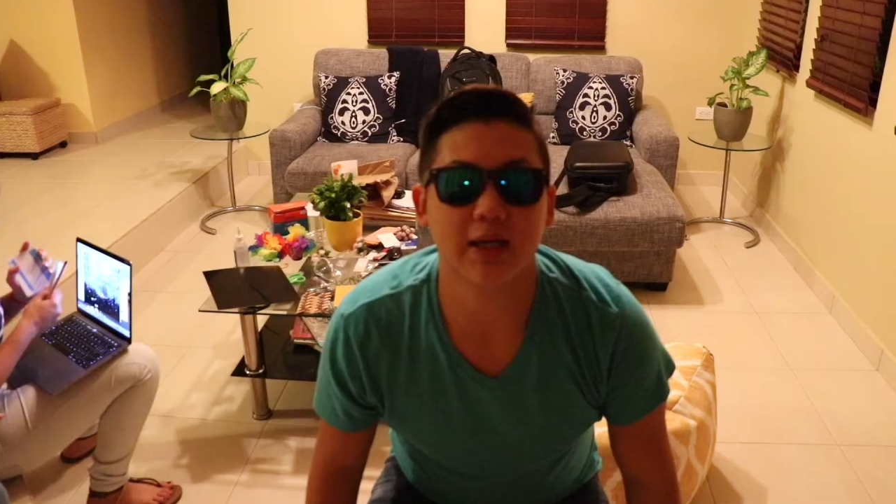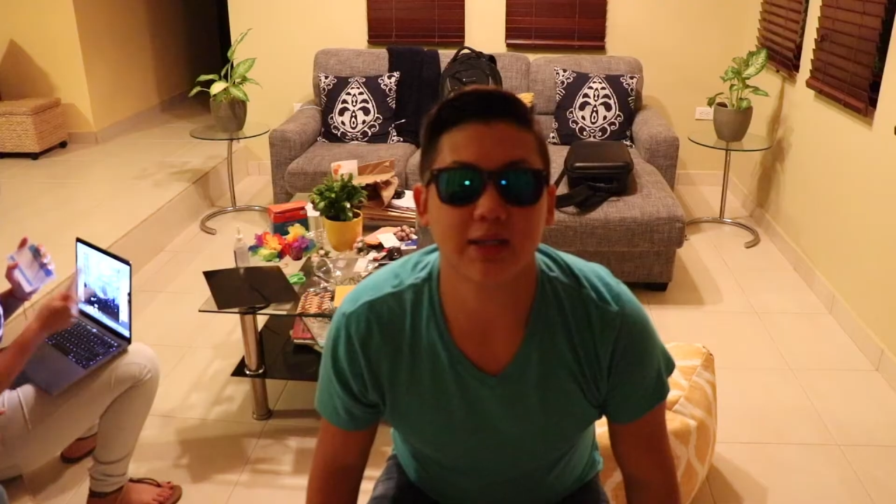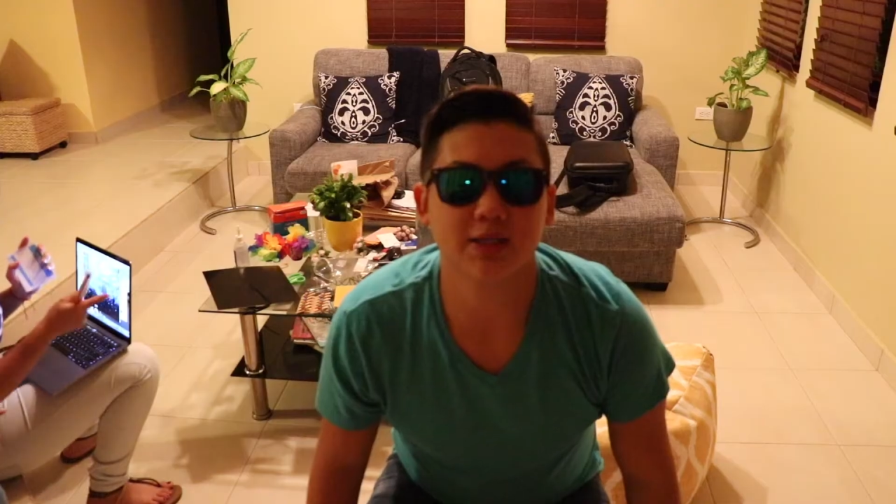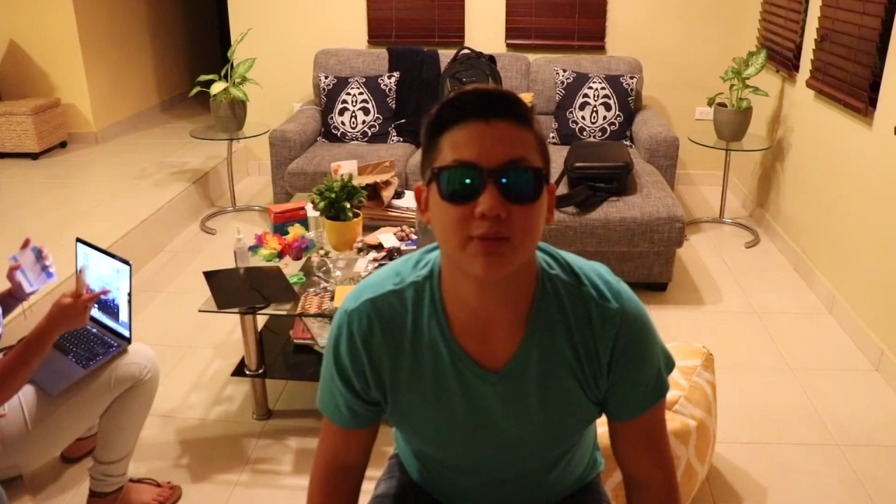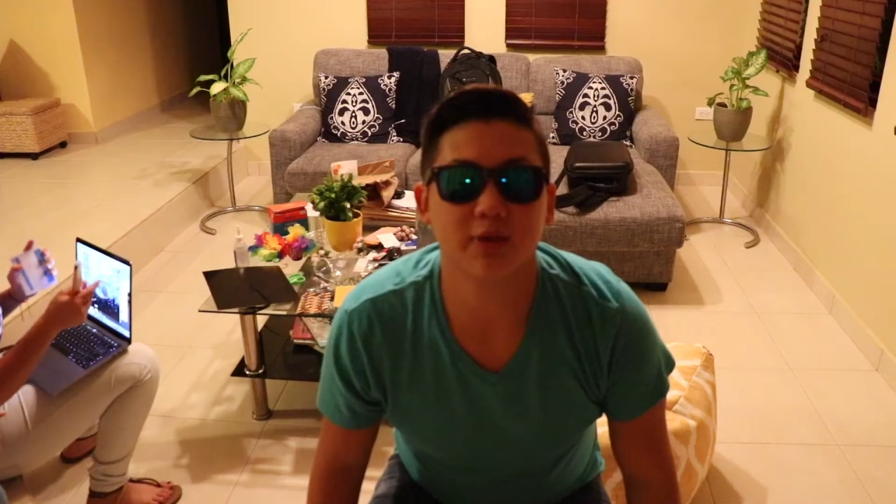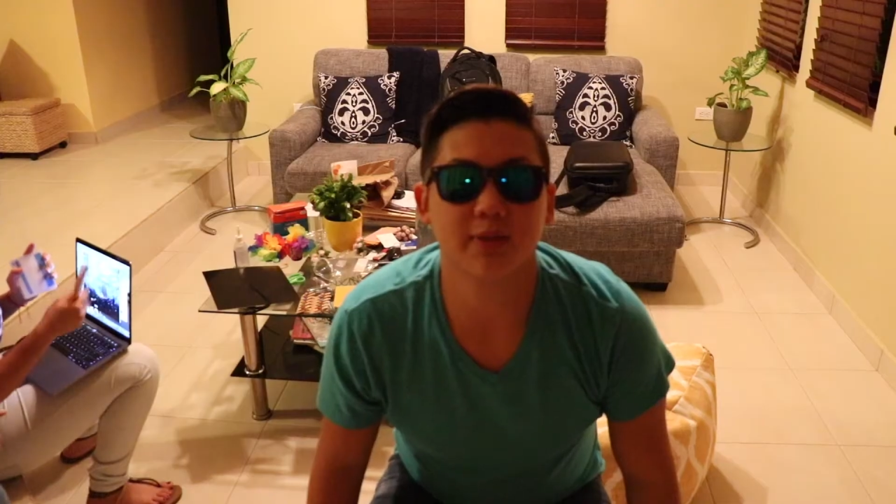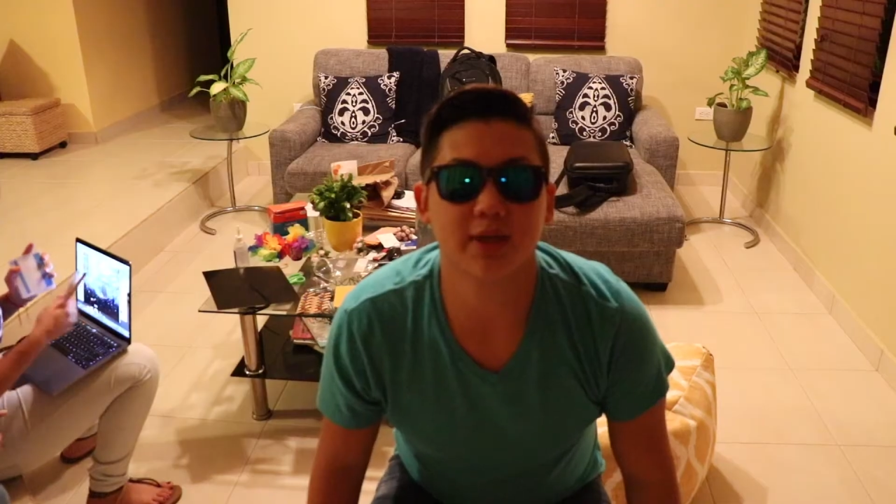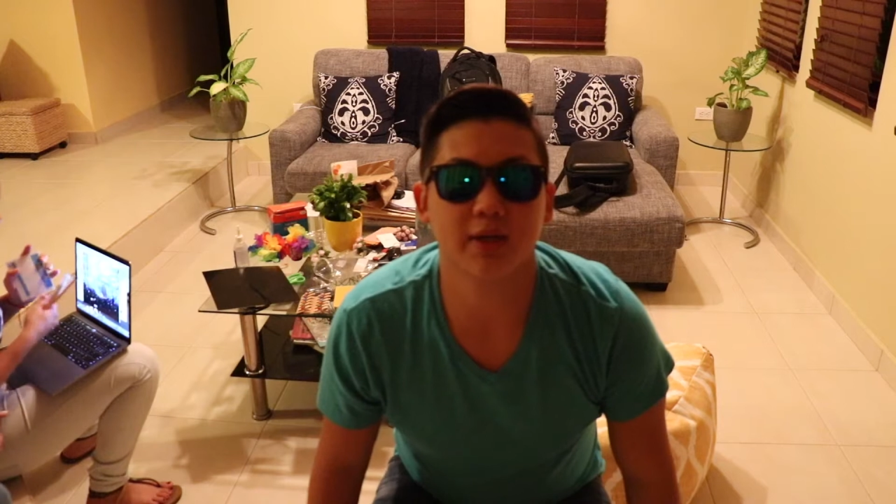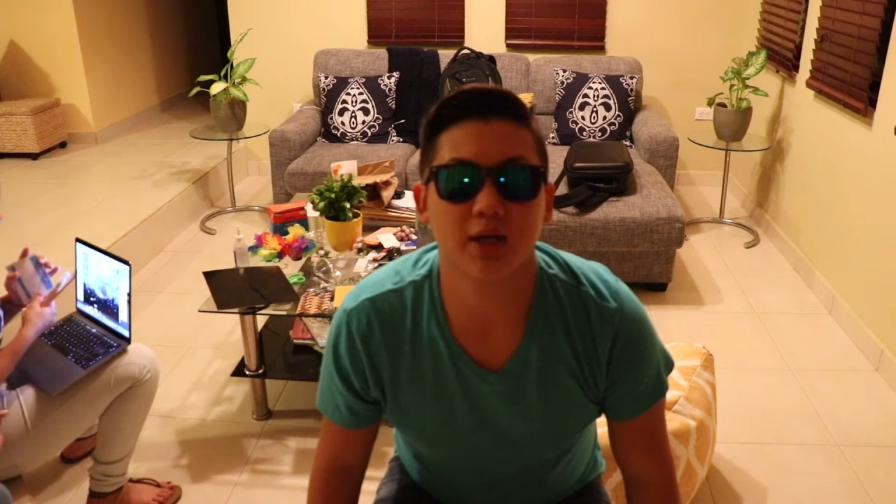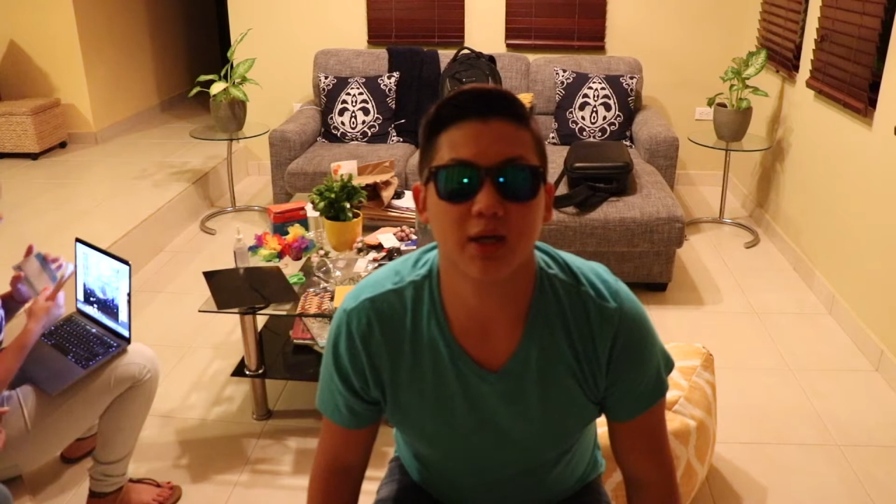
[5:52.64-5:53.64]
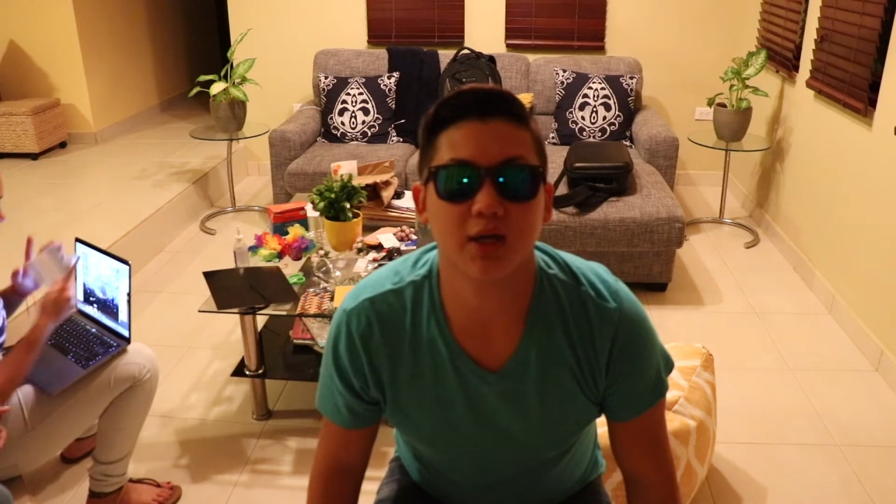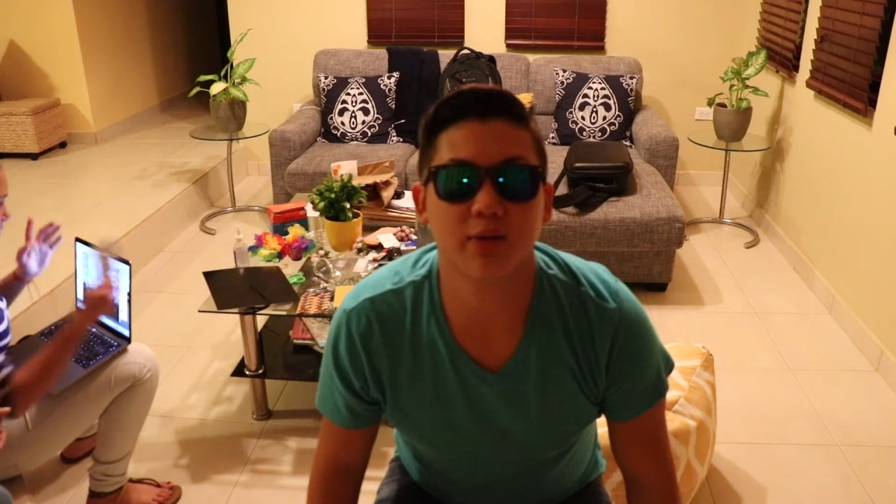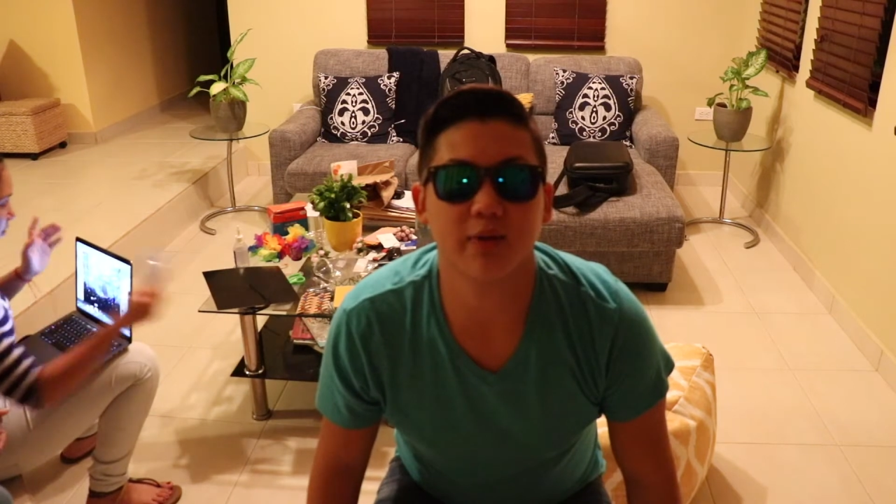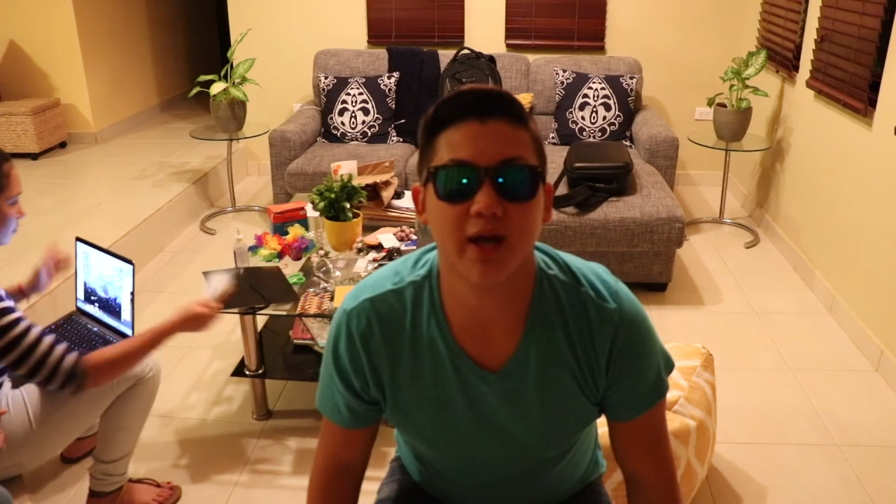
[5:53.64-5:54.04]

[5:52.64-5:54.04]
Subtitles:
this moment, we